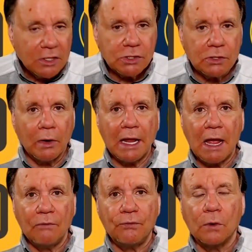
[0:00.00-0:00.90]
So
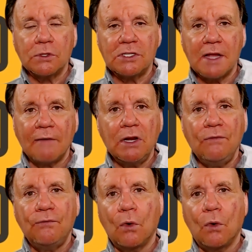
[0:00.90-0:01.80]
again, folks,
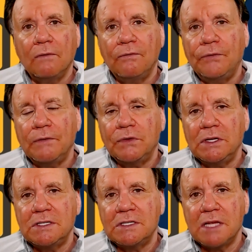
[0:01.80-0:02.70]

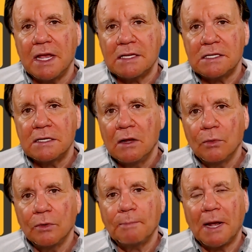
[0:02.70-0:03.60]
74-56
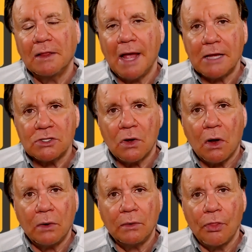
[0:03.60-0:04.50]
with my last
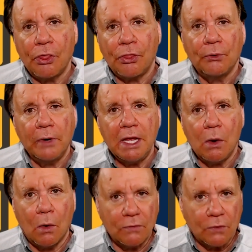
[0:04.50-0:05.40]

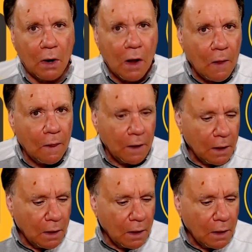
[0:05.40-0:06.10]
130 overall.